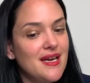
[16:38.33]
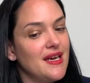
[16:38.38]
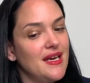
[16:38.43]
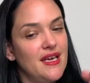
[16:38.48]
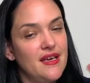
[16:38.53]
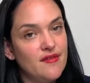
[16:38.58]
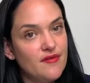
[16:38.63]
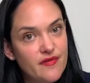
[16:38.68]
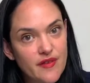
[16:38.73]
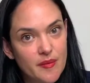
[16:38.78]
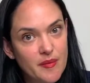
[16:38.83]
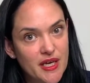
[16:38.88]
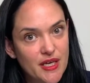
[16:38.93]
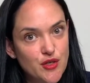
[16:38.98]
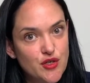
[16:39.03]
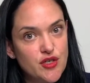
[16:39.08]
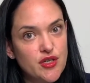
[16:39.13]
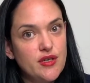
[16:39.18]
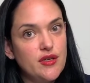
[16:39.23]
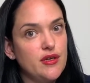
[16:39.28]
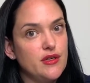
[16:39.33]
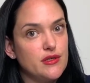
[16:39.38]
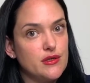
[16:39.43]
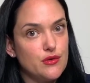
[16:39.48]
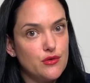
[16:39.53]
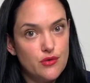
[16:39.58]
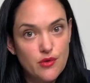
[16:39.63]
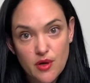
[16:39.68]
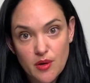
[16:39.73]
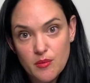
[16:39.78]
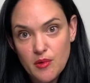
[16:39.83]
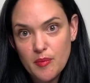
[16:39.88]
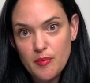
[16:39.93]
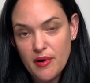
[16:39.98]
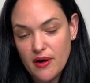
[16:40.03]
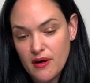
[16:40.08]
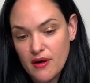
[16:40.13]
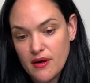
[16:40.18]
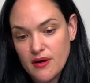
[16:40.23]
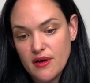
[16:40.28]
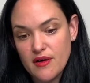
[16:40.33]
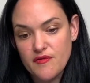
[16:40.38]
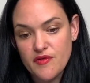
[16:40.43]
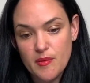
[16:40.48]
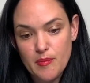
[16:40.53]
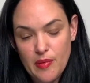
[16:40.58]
inflammation is a normal part of the